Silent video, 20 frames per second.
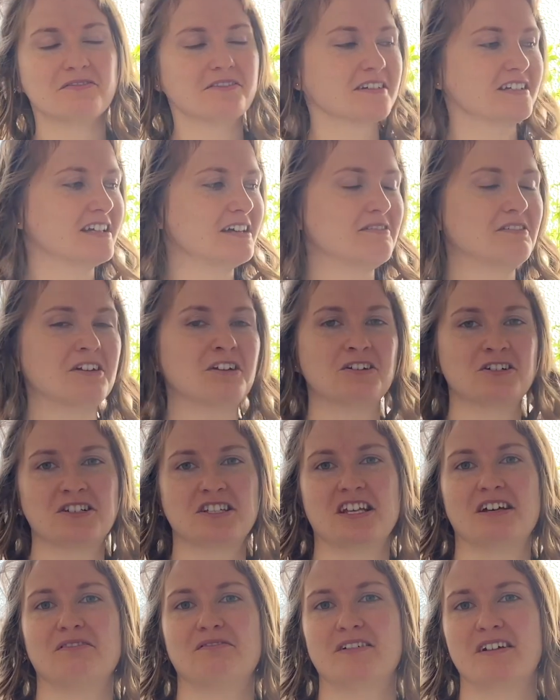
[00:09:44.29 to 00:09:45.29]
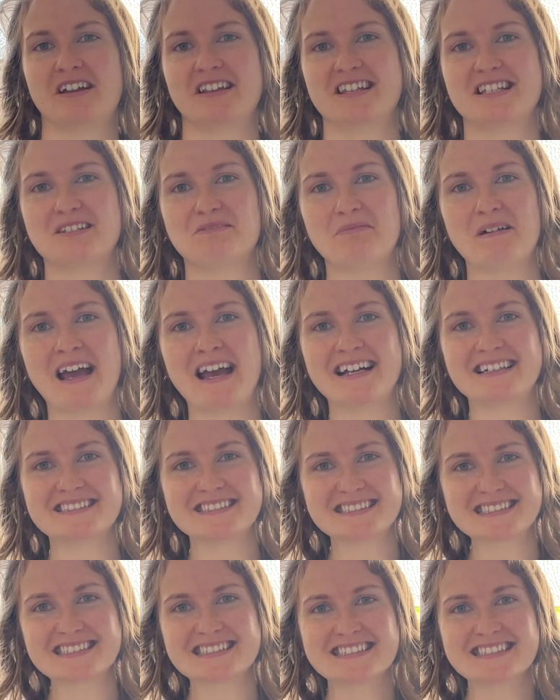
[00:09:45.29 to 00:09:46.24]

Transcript: giving yourself one of these mats.